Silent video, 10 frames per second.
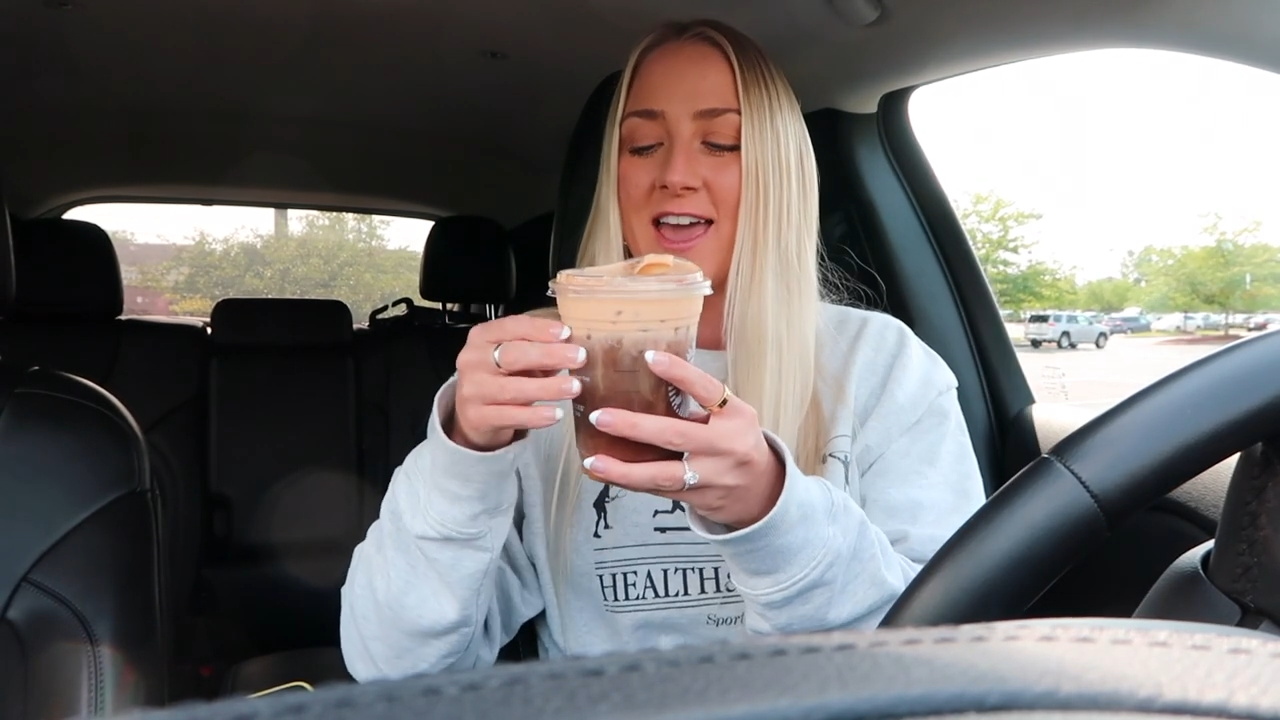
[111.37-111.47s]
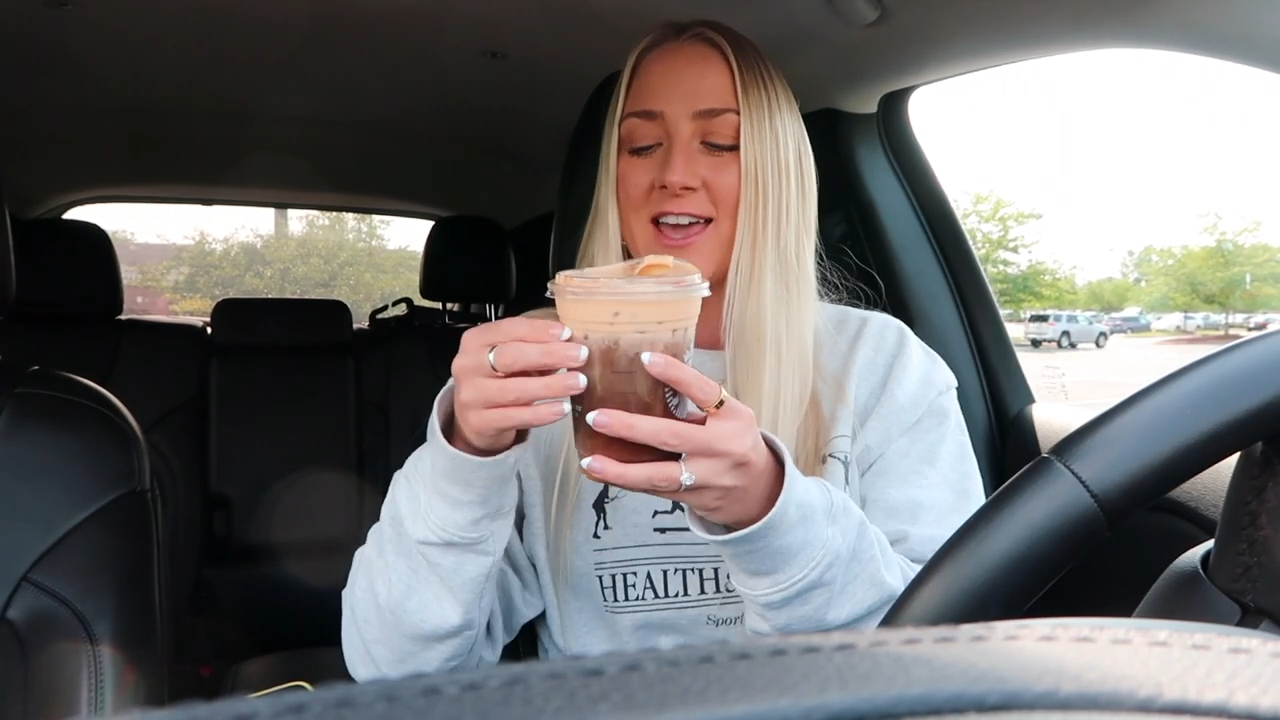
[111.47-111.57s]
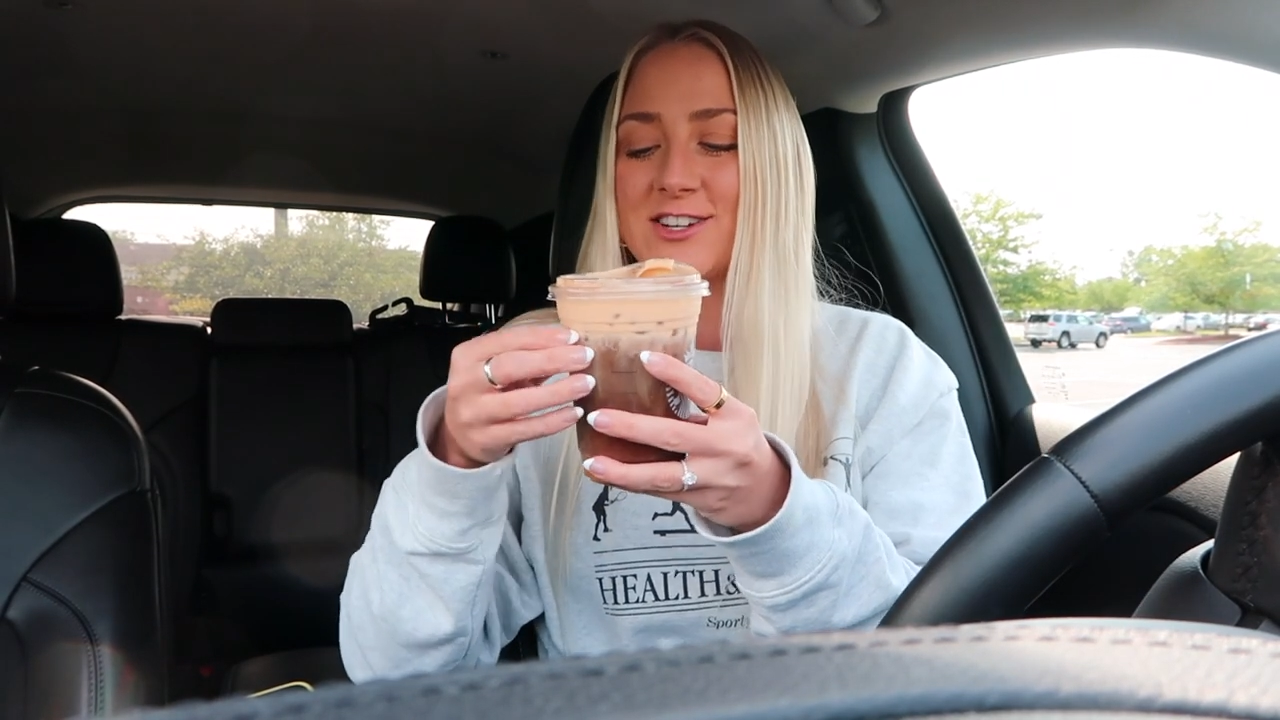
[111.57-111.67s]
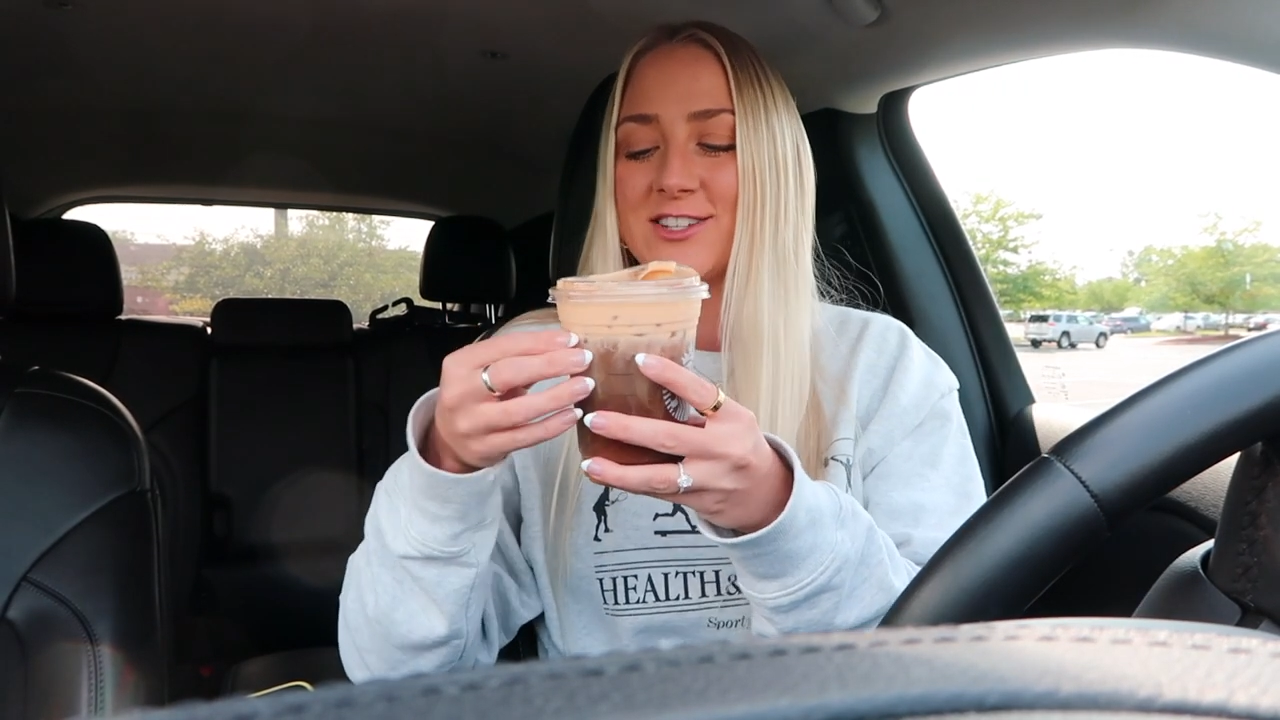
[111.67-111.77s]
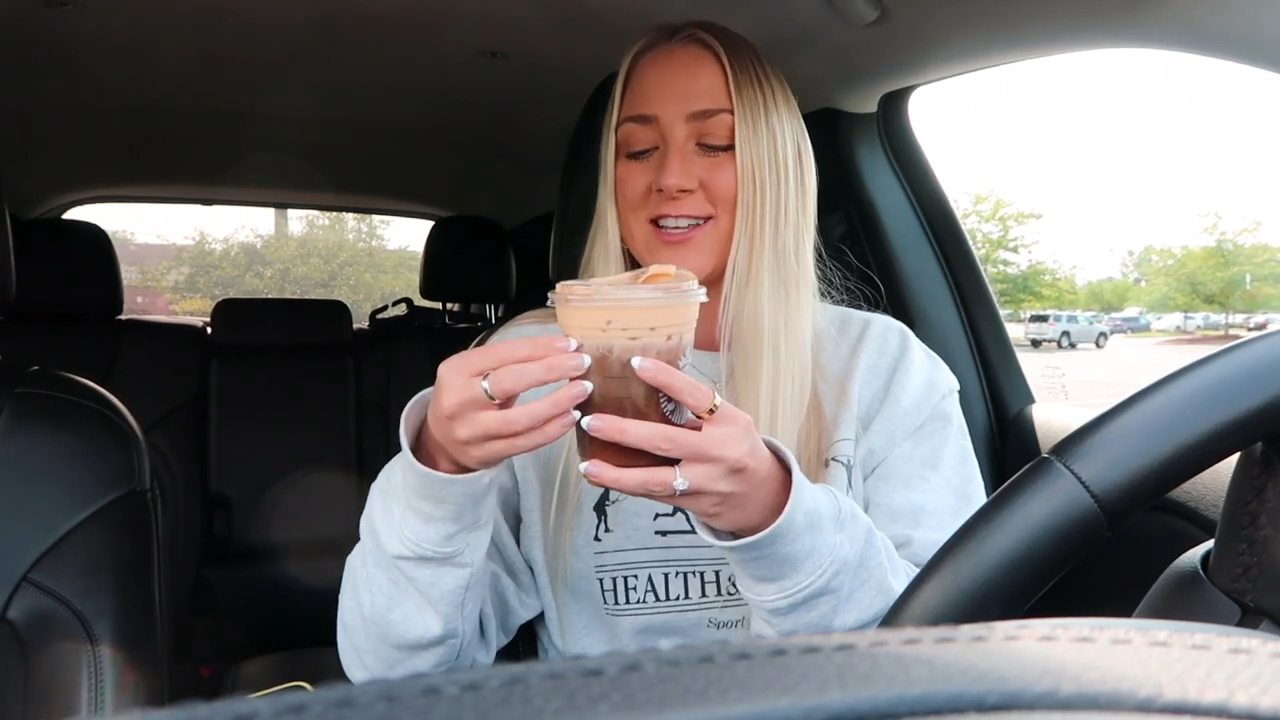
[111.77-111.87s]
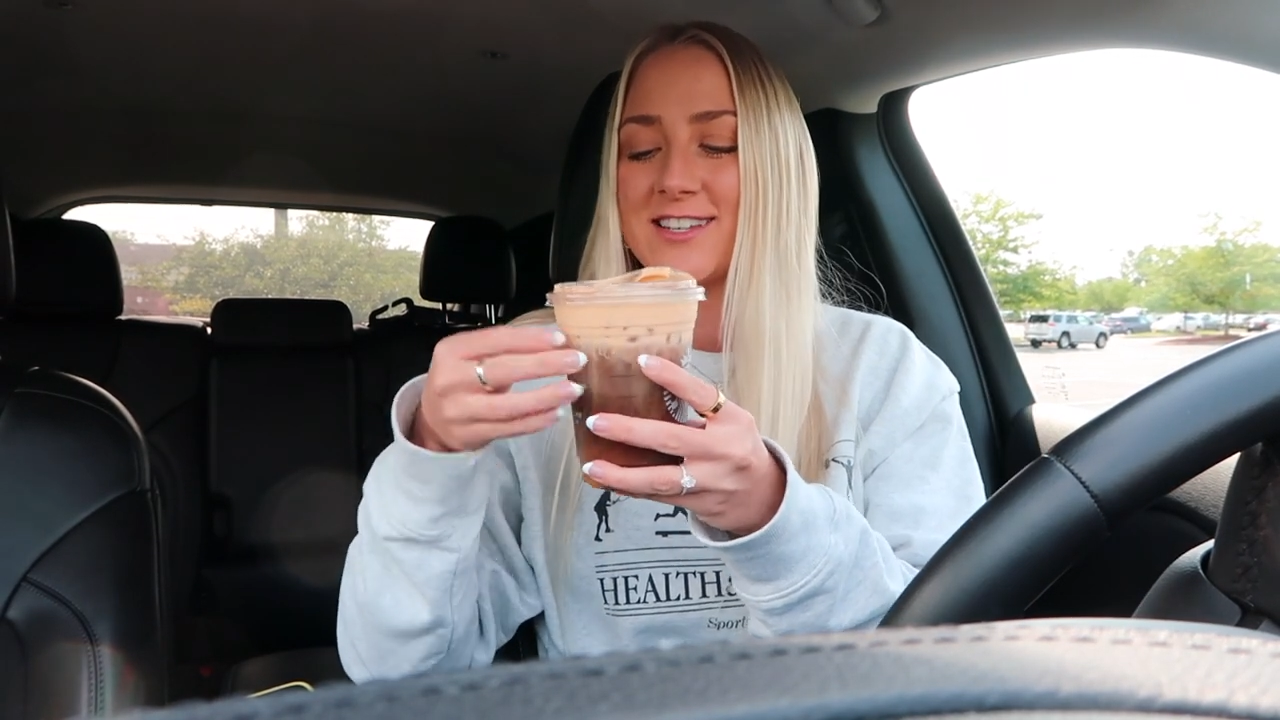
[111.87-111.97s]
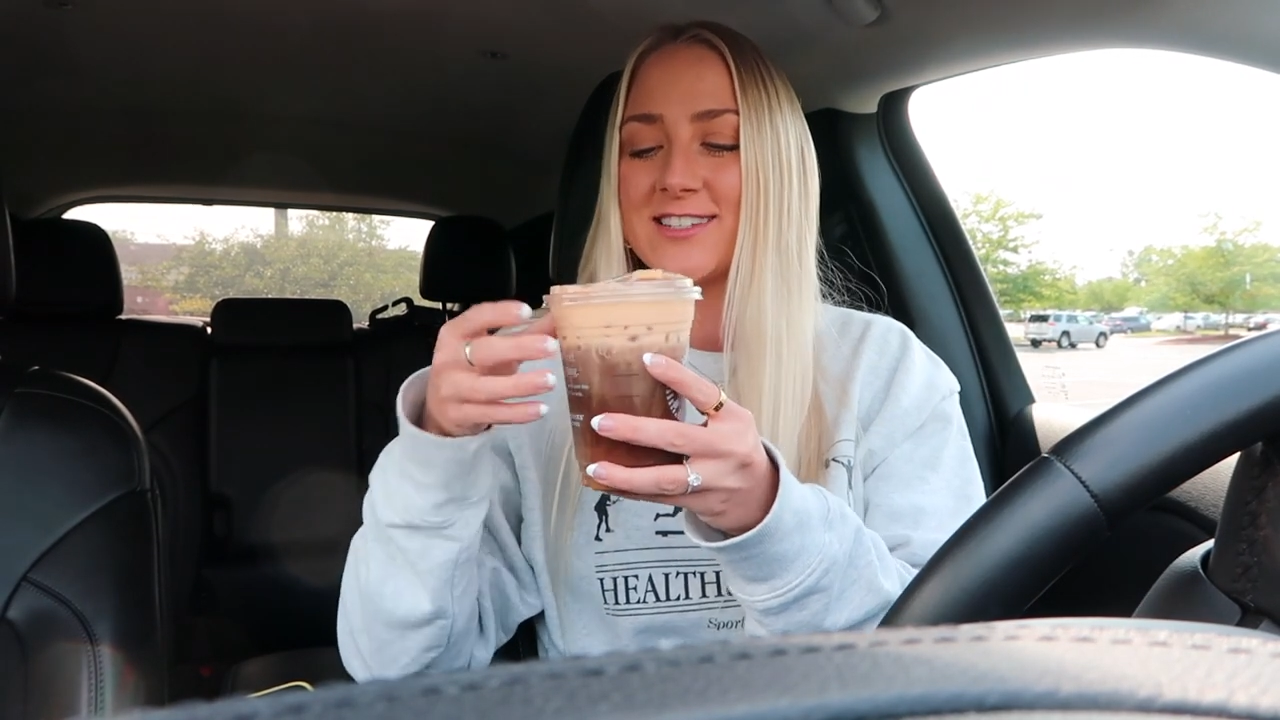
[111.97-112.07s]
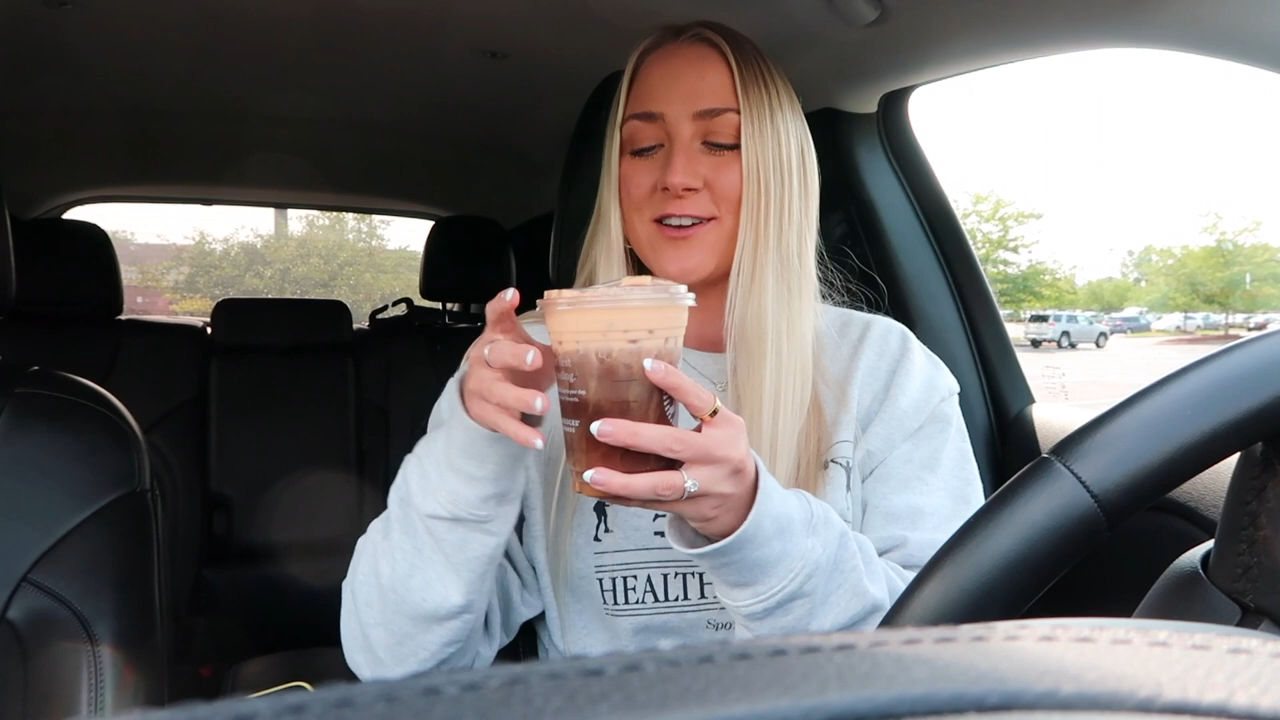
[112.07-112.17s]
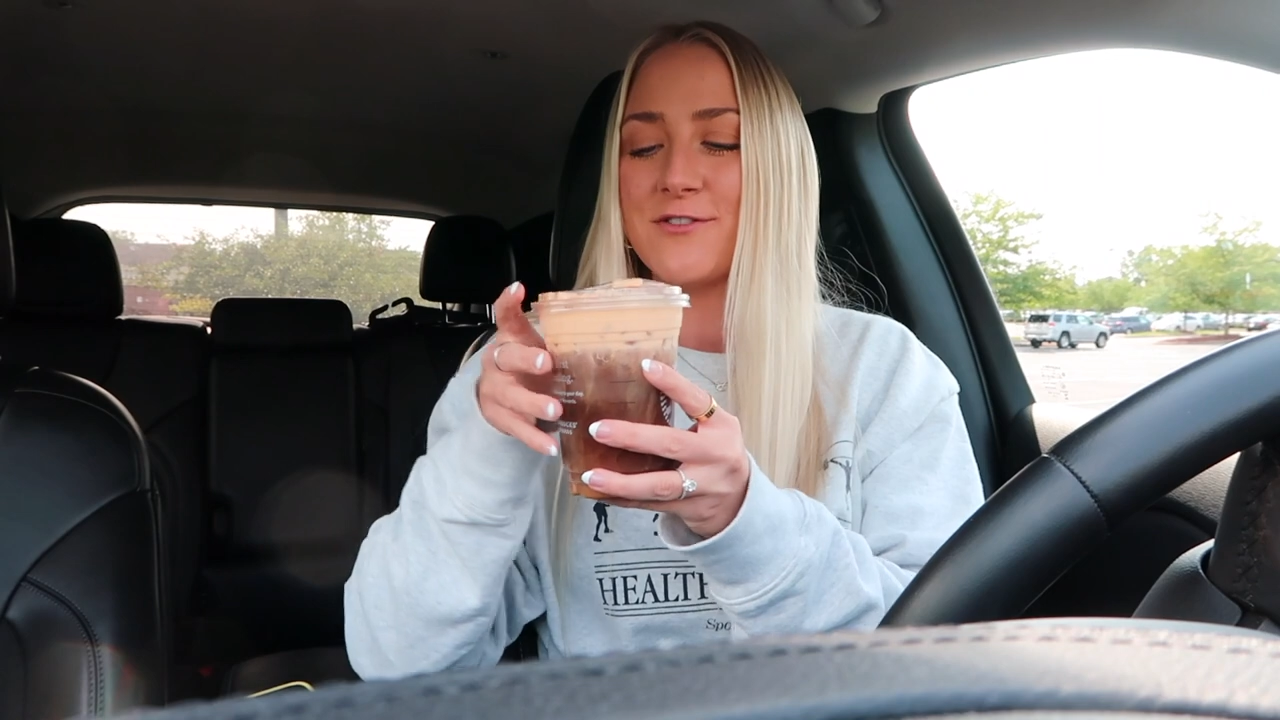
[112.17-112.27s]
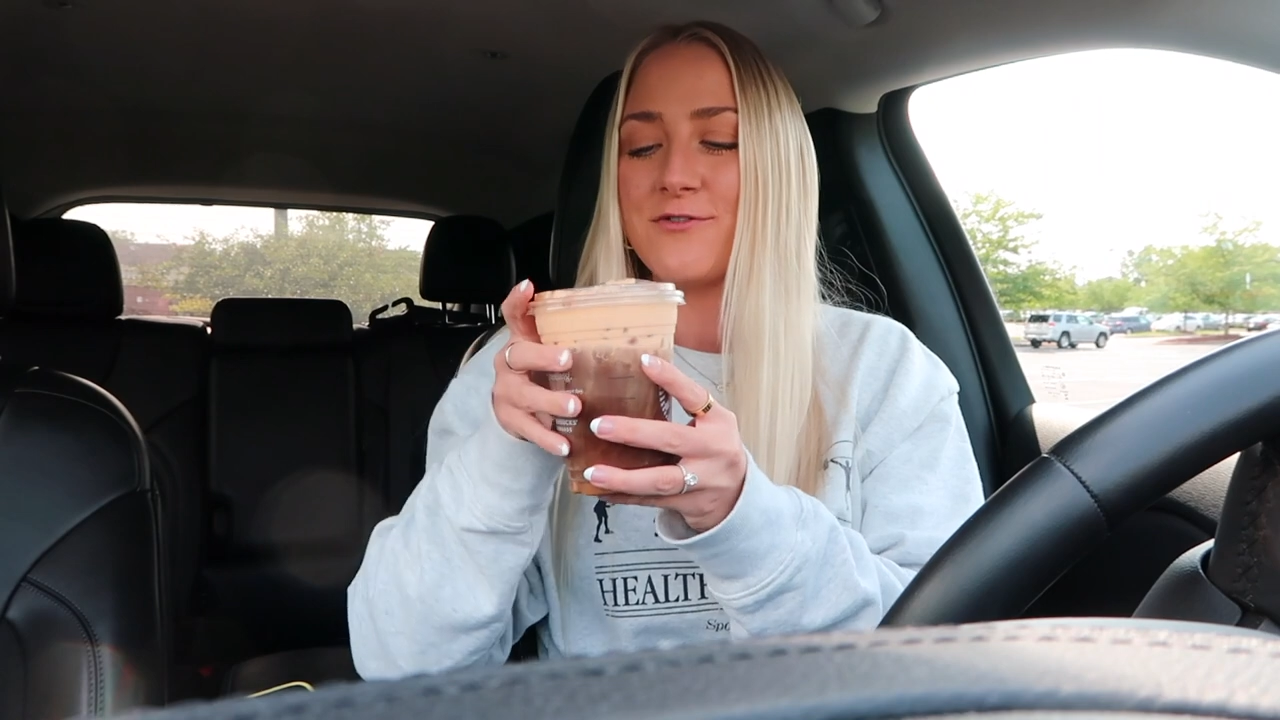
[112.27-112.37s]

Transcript: It just tastes like